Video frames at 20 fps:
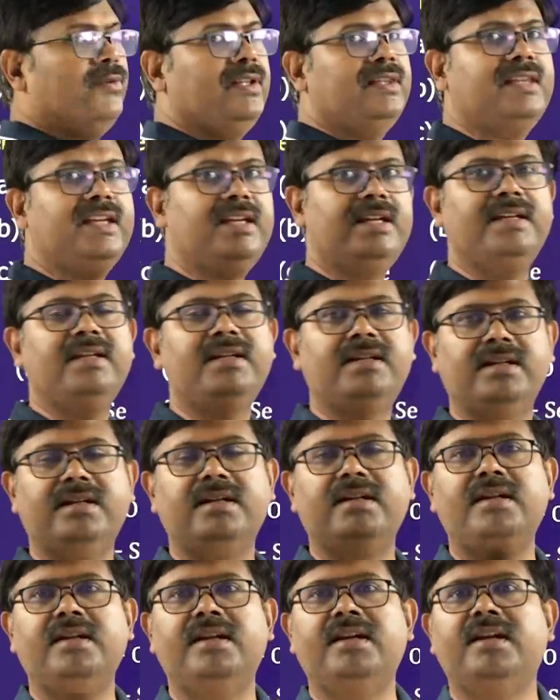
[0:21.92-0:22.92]
we think
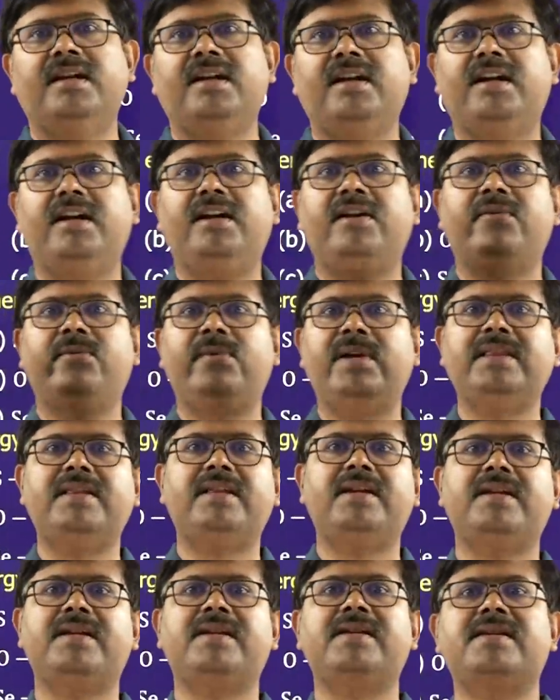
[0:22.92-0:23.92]
when
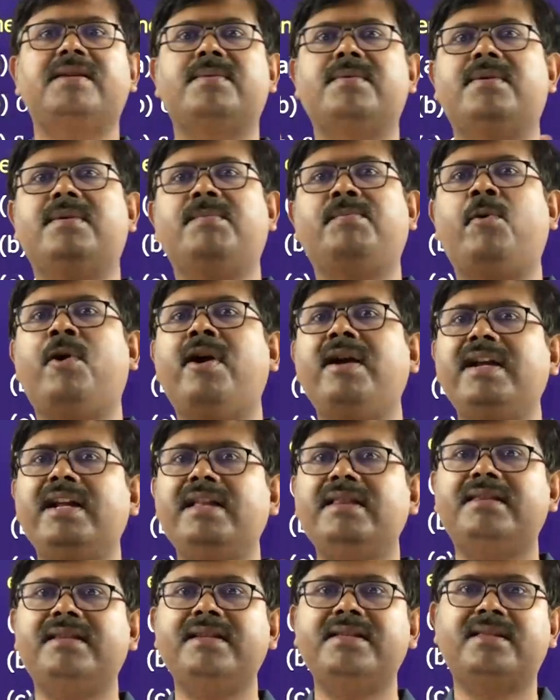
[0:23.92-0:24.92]
the bond
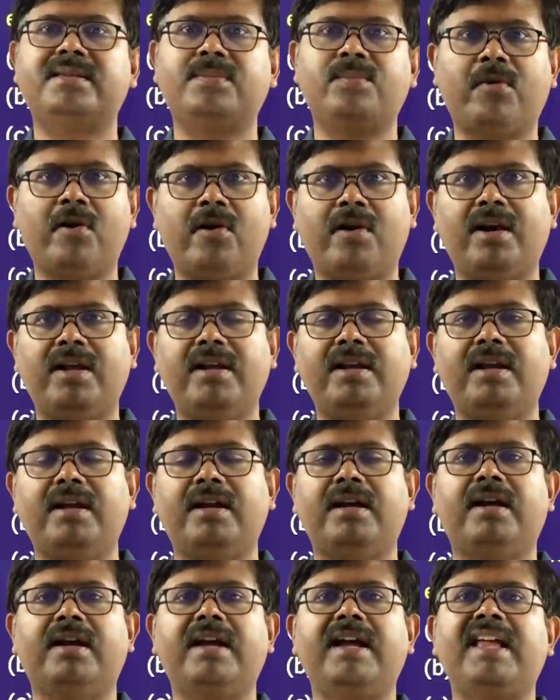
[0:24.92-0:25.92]
length is small,
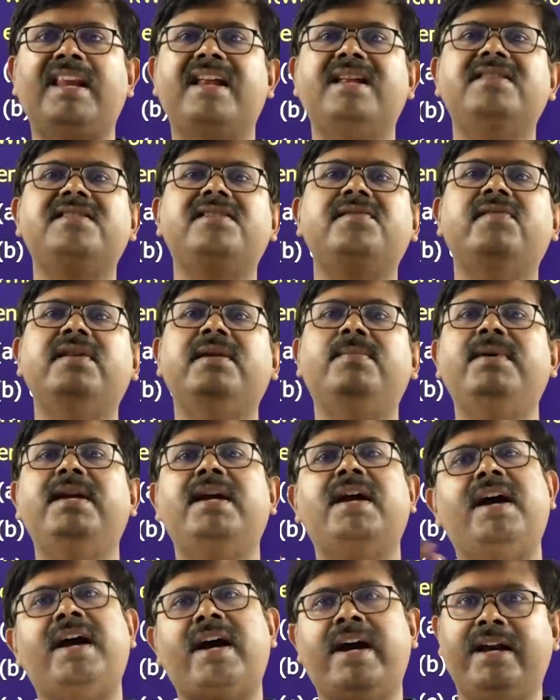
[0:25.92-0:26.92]
energy will be
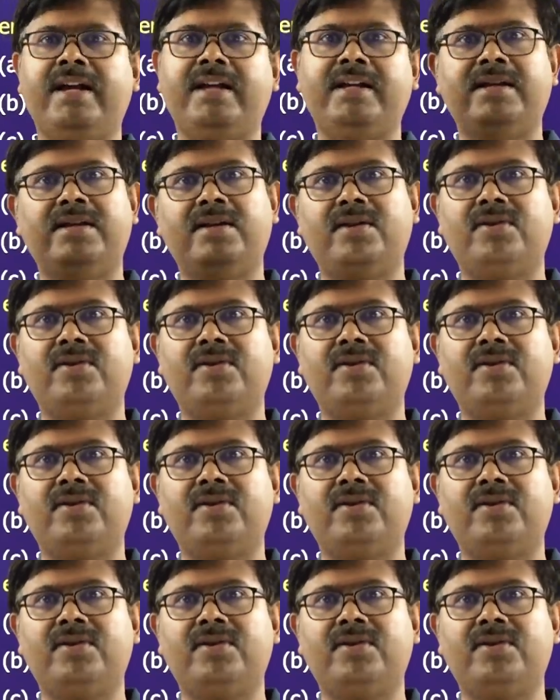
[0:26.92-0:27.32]
high.